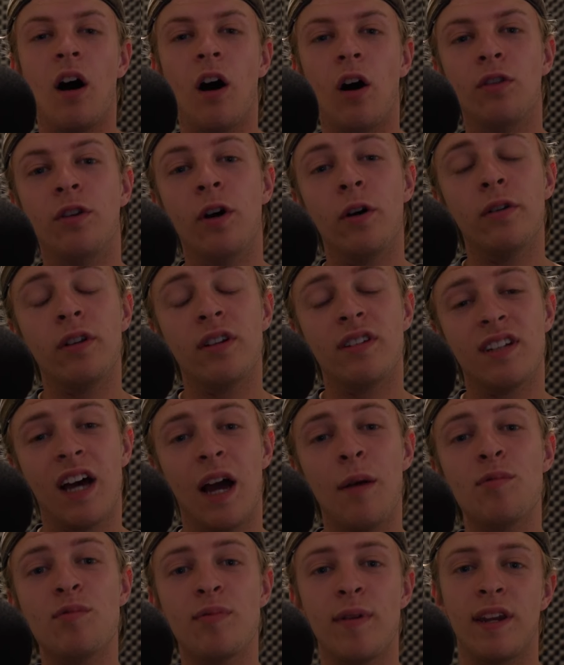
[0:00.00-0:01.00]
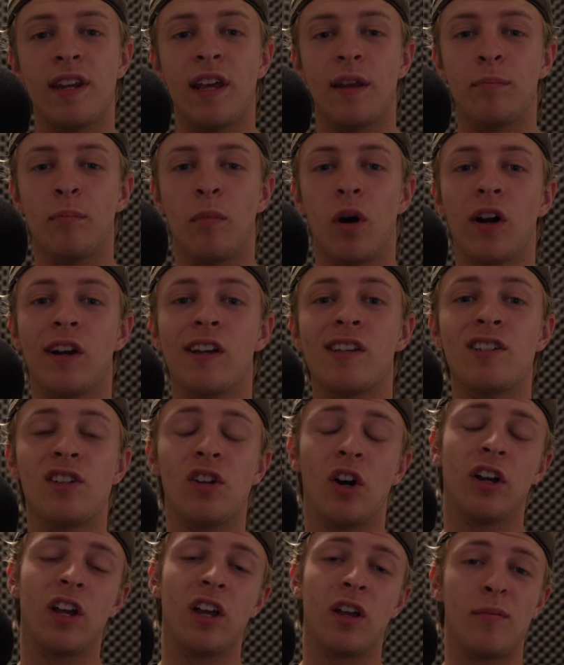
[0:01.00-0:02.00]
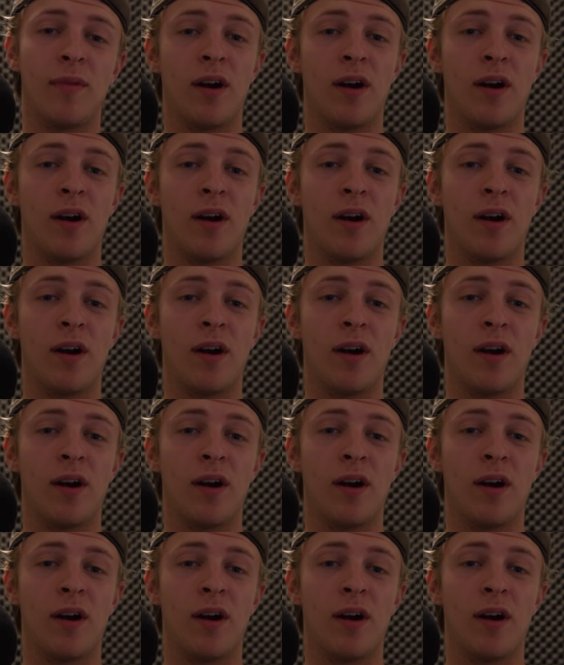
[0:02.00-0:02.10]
Although the time span that Mark is talking